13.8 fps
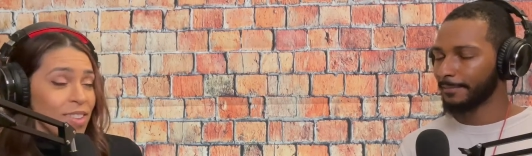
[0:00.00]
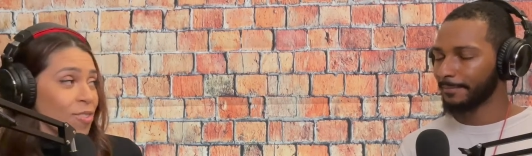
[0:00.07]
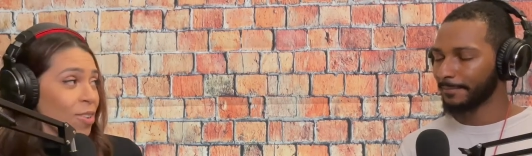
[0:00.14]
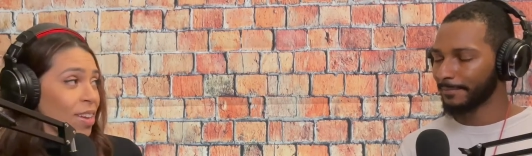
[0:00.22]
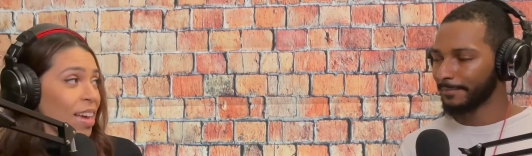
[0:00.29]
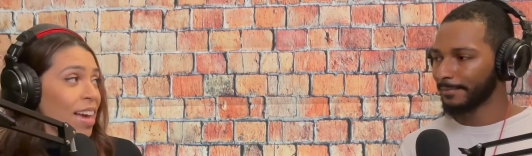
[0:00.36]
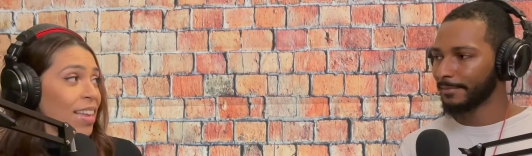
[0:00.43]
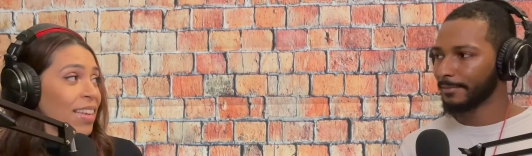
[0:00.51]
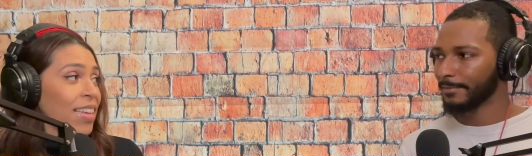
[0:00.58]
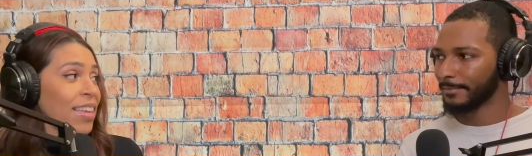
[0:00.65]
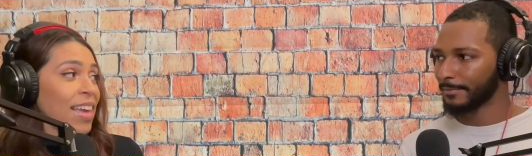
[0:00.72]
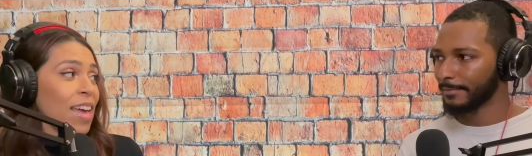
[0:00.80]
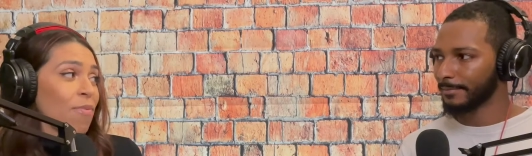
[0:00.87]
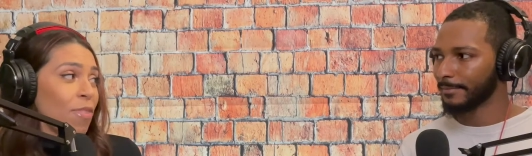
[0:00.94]
Speaker 1: so i kind
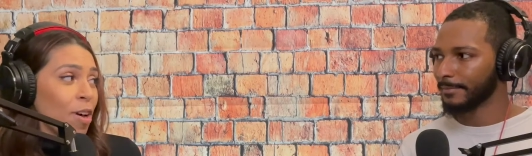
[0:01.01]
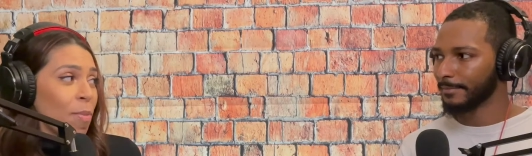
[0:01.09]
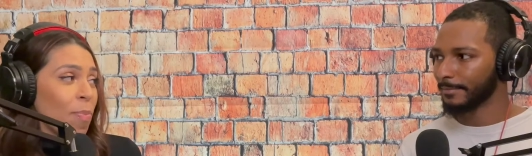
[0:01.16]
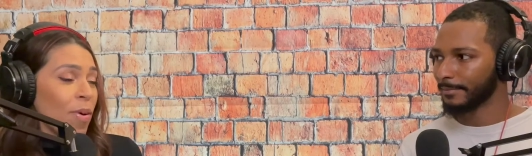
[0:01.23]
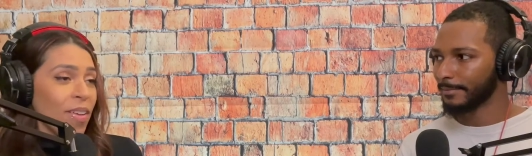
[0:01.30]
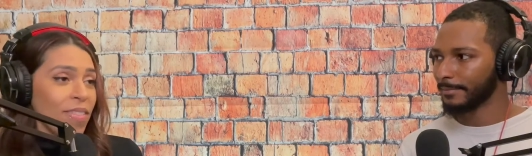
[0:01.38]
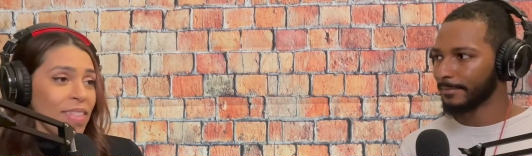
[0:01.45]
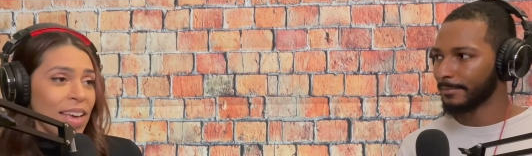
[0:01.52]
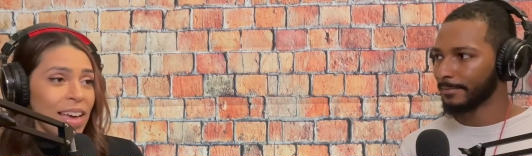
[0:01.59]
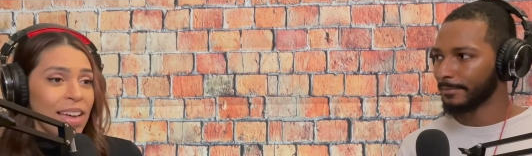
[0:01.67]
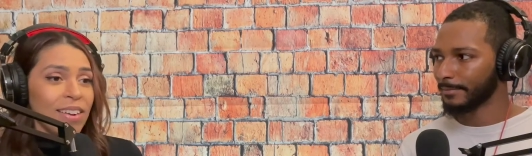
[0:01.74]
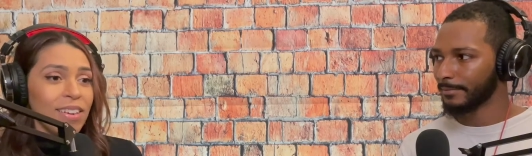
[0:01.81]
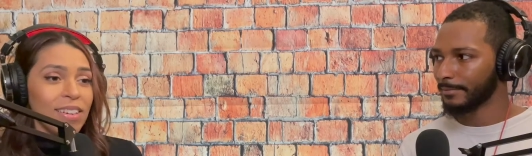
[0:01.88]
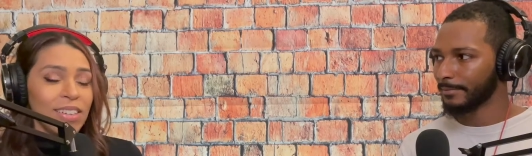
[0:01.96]
of gave up on
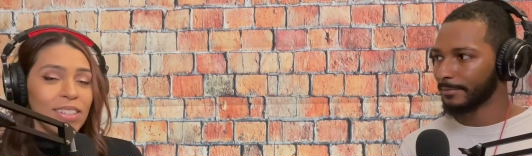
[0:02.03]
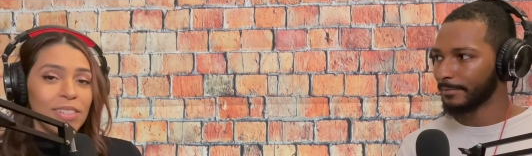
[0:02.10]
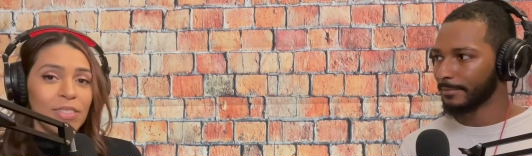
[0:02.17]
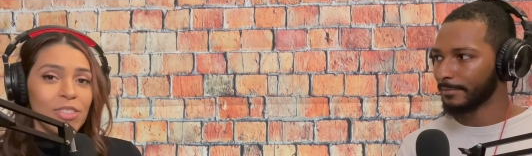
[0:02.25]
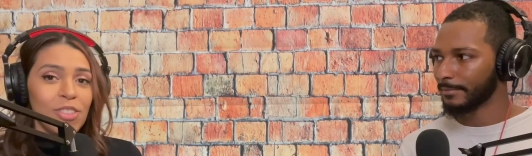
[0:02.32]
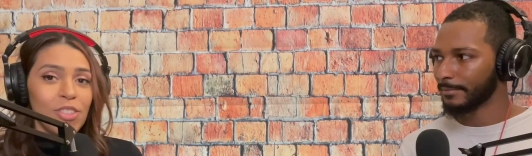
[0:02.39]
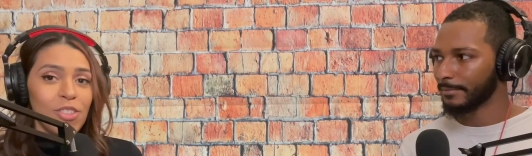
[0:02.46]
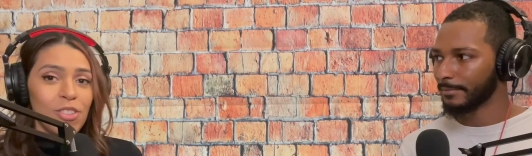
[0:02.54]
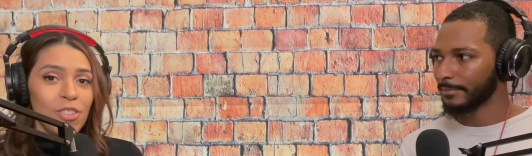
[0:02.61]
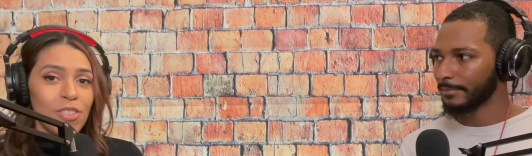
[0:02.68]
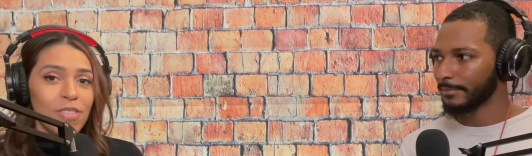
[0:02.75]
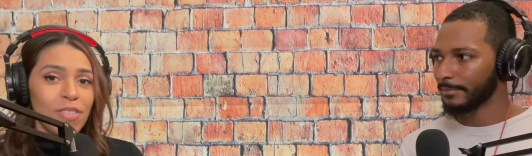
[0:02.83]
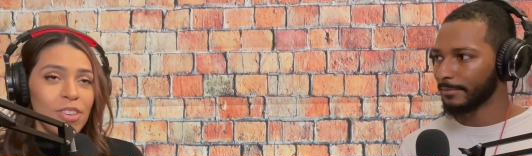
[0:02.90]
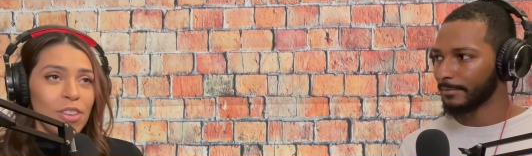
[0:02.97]
that uh,
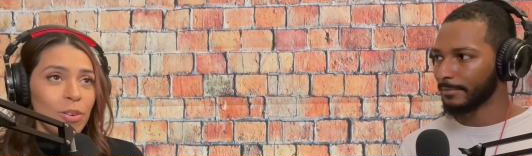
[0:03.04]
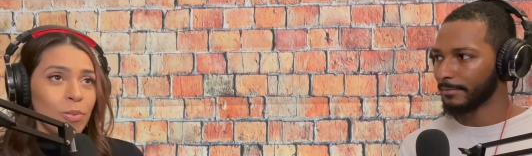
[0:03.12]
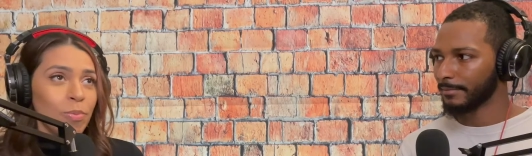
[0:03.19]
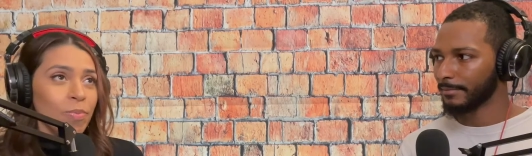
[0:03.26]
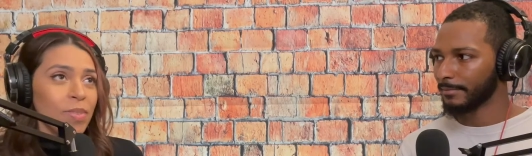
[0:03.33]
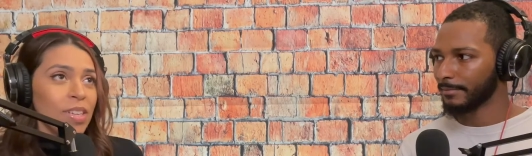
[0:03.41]
you know